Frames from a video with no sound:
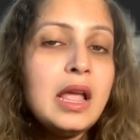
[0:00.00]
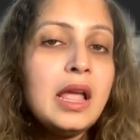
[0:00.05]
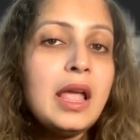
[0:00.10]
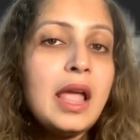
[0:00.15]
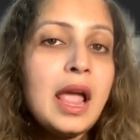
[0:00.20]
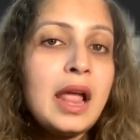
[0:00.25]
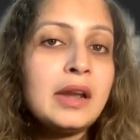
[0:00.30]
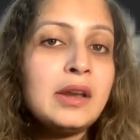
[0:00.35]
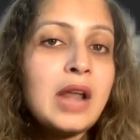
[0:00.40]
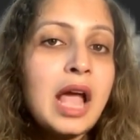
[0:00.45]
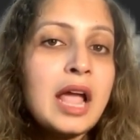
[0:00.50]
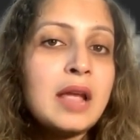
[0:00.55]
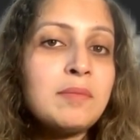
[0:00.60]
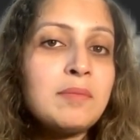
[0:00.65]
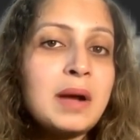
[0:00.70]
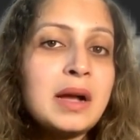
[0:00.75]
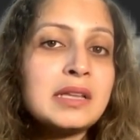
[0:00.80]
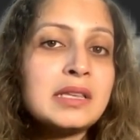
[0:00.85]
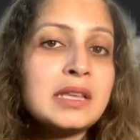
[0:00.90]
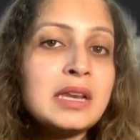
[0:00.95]
And I
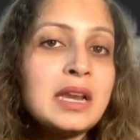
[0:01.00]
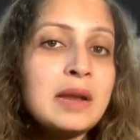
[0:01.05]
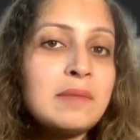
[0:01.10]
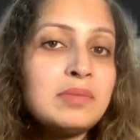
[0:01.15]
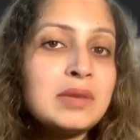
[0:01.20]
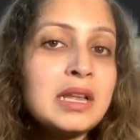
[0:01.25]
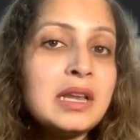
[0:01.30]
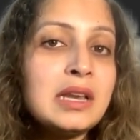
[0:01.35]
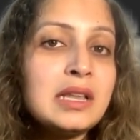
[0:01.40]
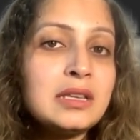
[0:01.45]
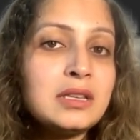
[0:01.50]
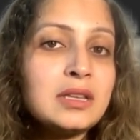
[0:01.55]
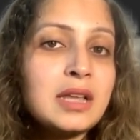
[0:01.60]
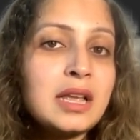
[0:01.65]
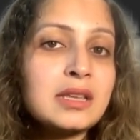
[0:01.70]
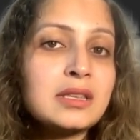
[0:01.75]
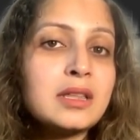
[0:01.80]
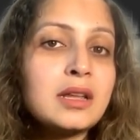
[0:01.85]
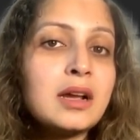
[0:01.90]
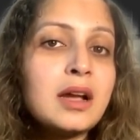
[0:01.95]
pass an empty list
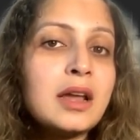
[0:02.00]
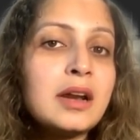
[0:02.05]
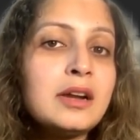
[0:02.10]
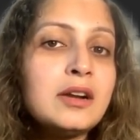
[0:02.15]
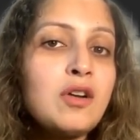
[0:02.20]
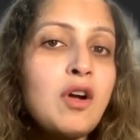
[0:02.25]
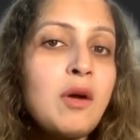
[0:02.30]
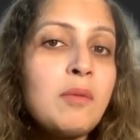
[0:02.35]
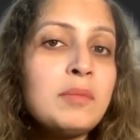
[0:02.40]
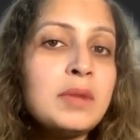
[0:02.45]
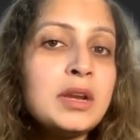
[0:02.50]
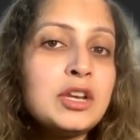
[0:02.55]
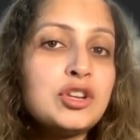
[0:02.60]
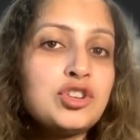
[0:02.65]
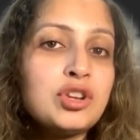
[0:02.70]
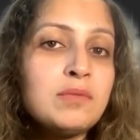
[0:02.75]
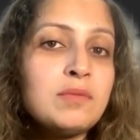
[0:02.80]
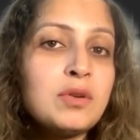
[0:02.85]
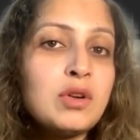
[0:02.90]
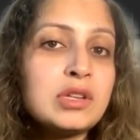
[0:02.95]
as the current
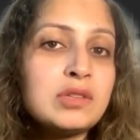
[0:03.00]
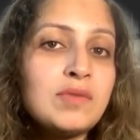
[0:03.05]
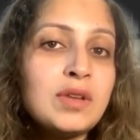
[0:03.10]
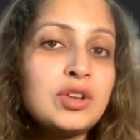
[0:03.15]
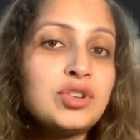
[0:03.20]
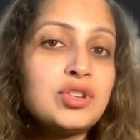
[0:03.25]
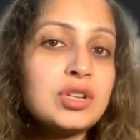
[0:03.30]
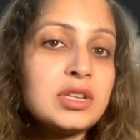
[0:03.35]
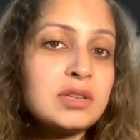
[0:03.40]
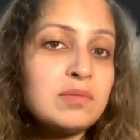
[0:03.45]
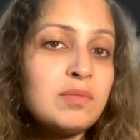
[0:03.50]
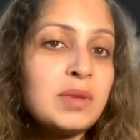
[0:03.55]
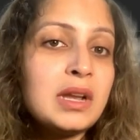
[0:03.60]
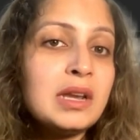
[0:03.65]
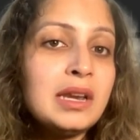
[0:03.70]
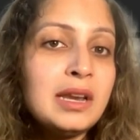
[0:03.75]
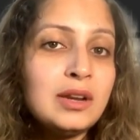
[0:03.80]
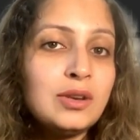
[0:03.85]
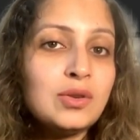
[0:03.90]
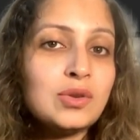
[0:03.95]
combination, because we are just
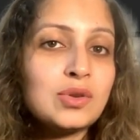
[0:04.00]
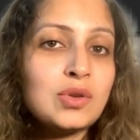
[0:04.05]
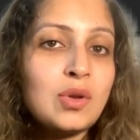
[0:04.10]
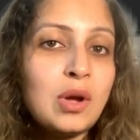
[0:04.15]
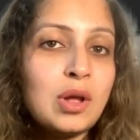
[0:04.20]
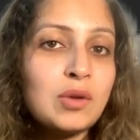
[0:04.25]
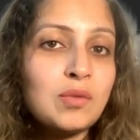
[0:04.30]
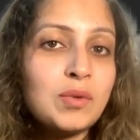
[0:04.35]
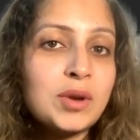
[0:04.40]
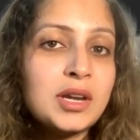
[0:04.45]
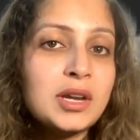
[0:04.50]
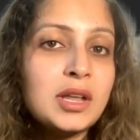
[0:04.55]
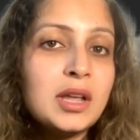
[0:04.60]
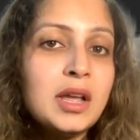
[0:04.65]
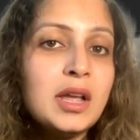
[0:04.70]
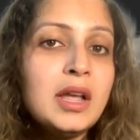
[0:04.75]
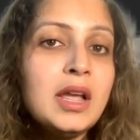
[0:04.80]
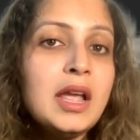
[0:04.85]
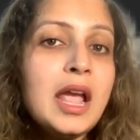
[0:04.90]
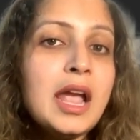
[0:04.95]
beginning to solve it.
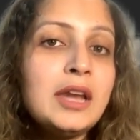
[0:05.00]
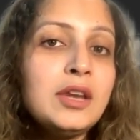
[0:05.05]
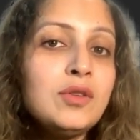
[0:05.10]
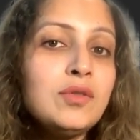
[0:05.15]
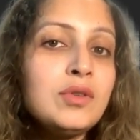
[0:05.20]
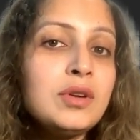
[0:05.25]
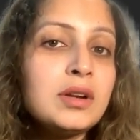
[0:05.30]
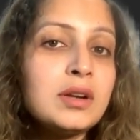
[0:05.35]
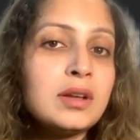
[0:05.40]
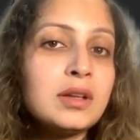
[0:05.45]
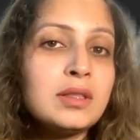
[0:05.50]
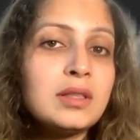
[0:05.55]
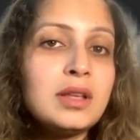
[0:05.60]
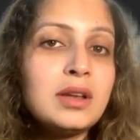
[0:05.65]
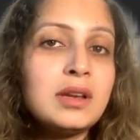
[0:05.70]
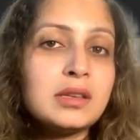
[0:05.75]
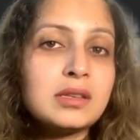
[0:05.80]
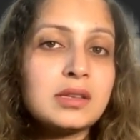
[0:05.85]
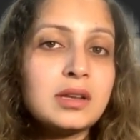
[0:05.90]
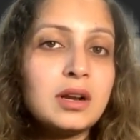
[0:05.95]
And you return the
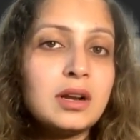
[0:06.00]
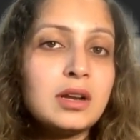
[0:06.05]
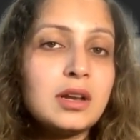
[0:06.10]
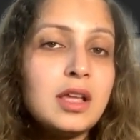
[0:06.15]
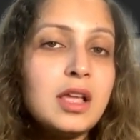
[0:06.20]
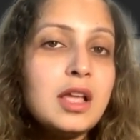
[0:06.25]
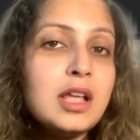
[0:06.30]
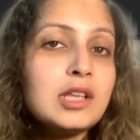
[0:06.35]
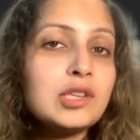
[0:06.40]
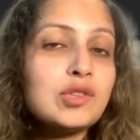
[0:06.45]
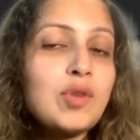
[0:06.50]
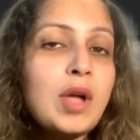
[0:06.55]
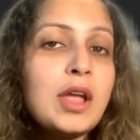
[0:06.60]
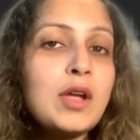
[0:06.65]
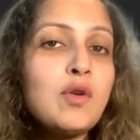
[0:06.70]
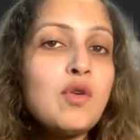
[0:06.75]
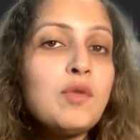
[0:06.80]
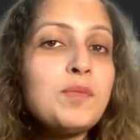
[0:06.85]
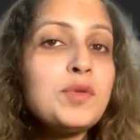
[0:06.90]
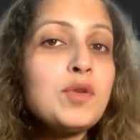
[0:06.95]
result. So I
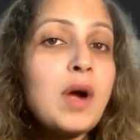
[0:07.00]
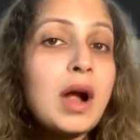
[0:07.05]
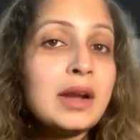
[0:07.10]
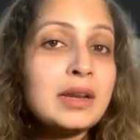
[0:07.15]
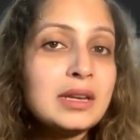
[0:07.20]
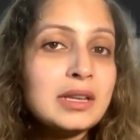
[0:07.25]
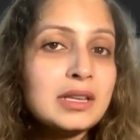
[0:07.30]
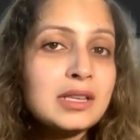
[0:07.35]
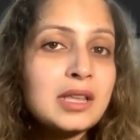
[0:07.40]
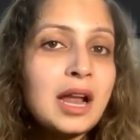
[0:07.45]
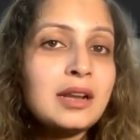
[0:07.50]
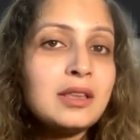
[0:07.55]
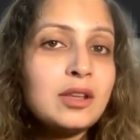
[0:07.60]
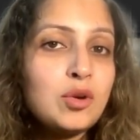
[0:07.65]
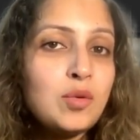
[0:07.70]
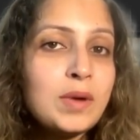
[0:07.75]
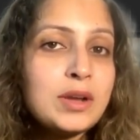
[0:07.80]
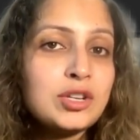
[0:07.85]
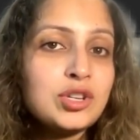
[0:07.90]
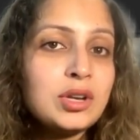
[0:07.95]
hope you understand the
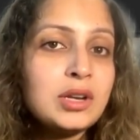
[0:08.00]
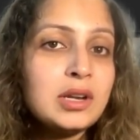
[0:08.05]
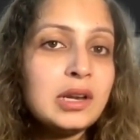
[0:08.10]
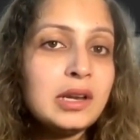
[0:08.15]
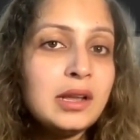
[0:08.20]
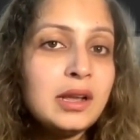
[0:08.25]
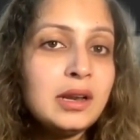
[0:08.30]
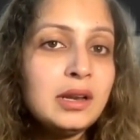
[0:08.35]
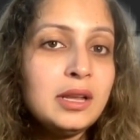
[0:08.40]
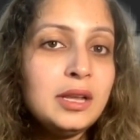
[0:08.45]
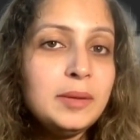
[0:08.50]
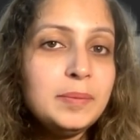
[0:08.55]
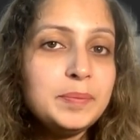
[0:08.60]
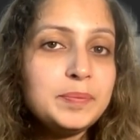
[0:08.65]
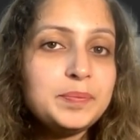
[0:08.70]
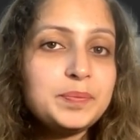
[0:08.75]
question clearly.